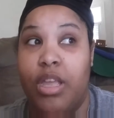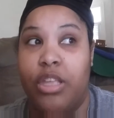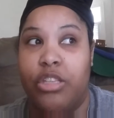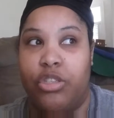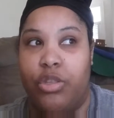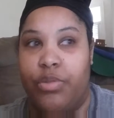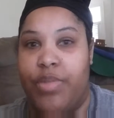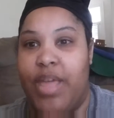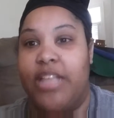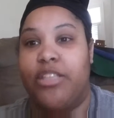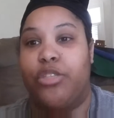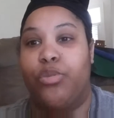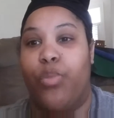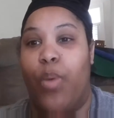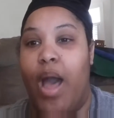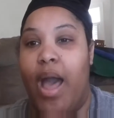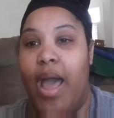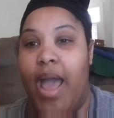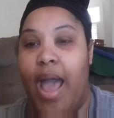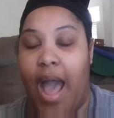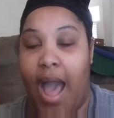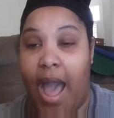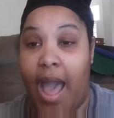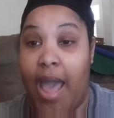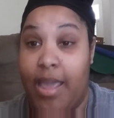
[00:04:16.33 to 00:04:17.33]
So that's
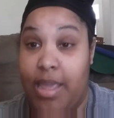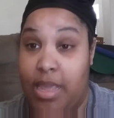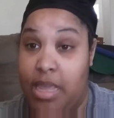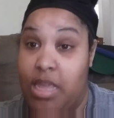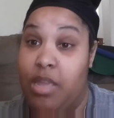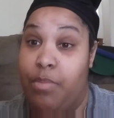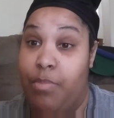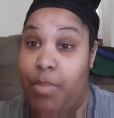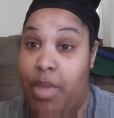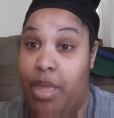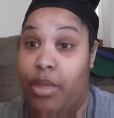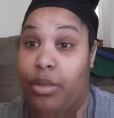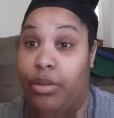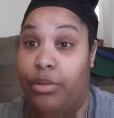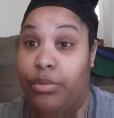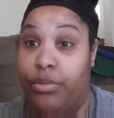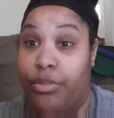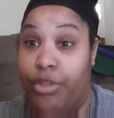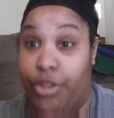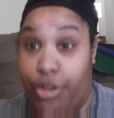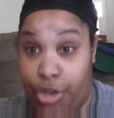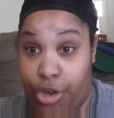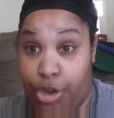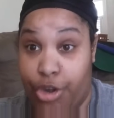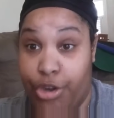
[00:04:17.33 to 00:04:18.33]
why I
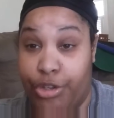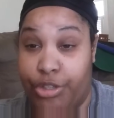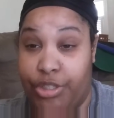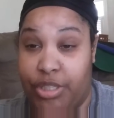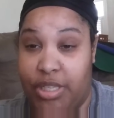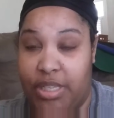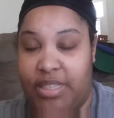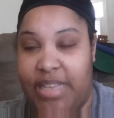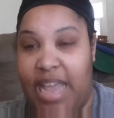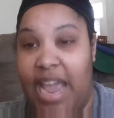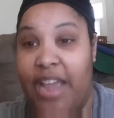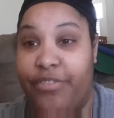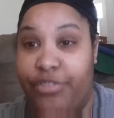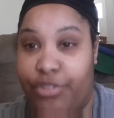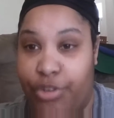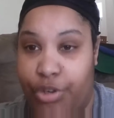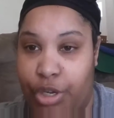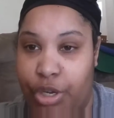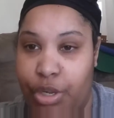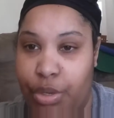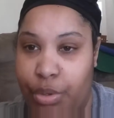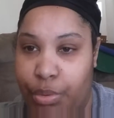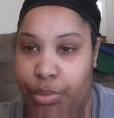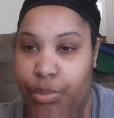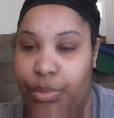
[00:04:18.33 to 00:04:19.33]
emailed the nurse this
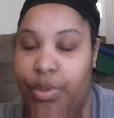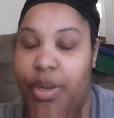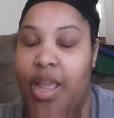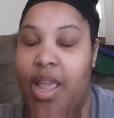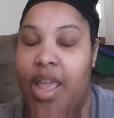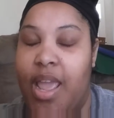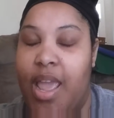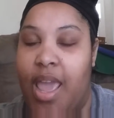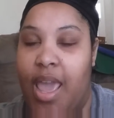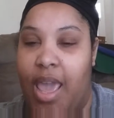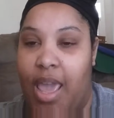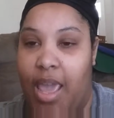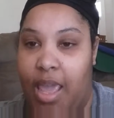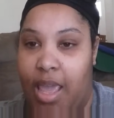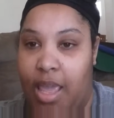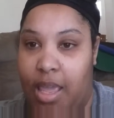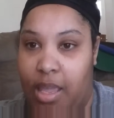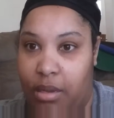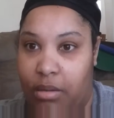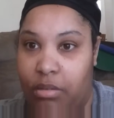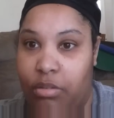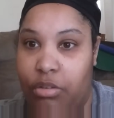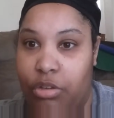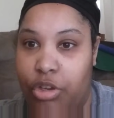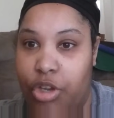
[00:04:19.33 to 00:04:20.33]
afternoon
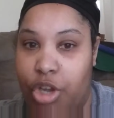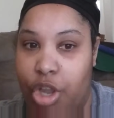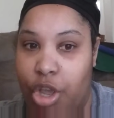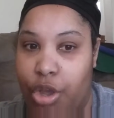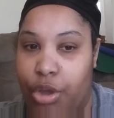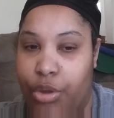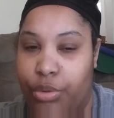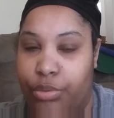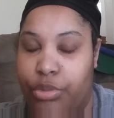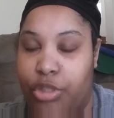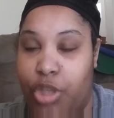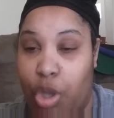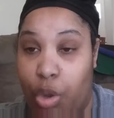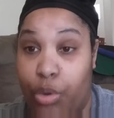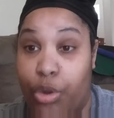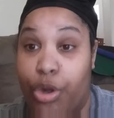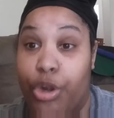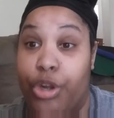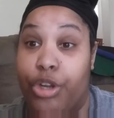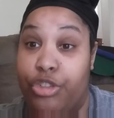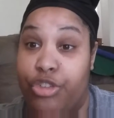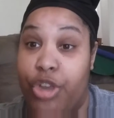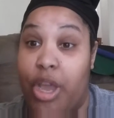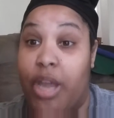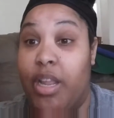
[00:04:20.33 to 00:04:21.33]
and, told
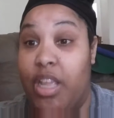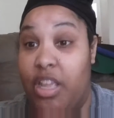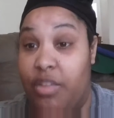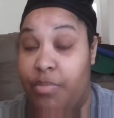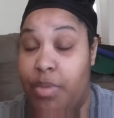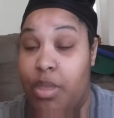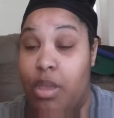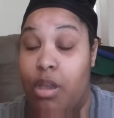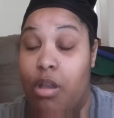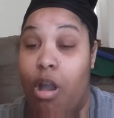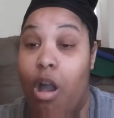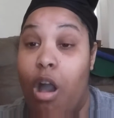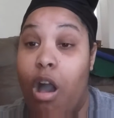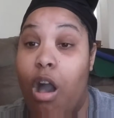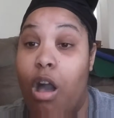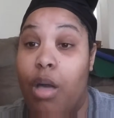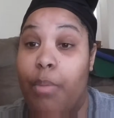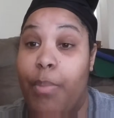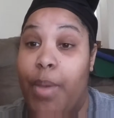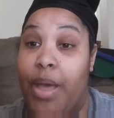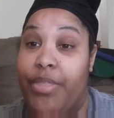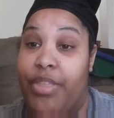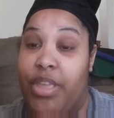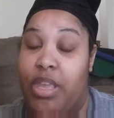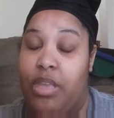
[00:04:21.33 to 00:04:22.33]
her to try to give me a
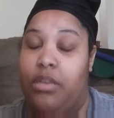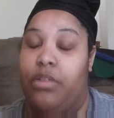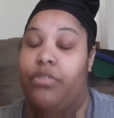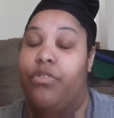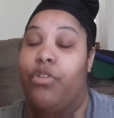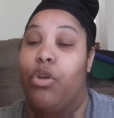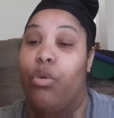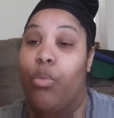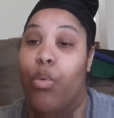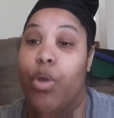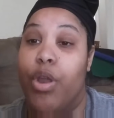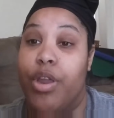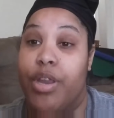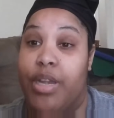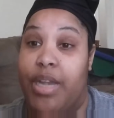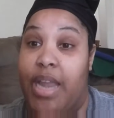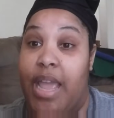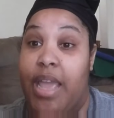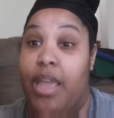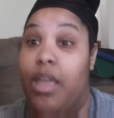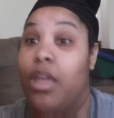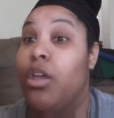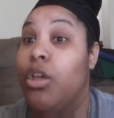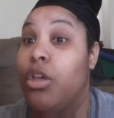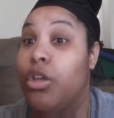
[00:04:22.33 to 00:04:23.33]
call by the end of her
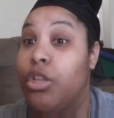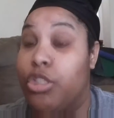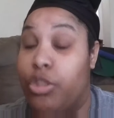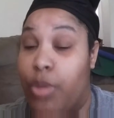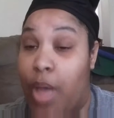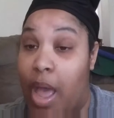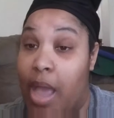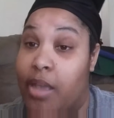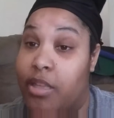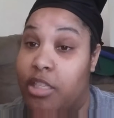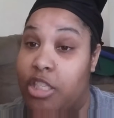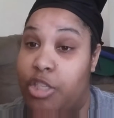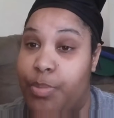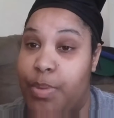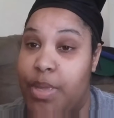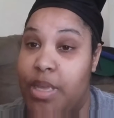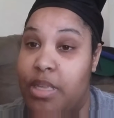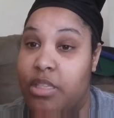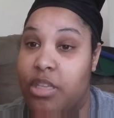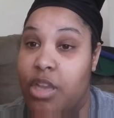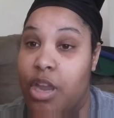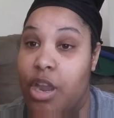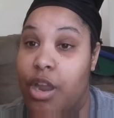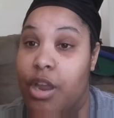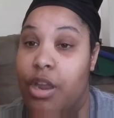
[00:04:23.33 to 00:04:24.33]
workday so I could
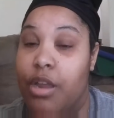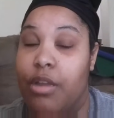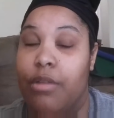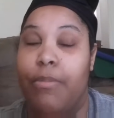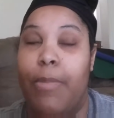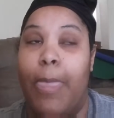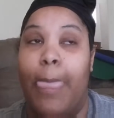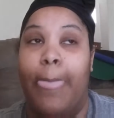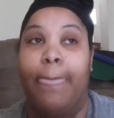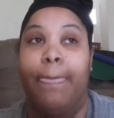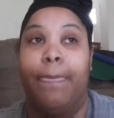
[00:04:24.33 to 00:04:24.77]
speak to her.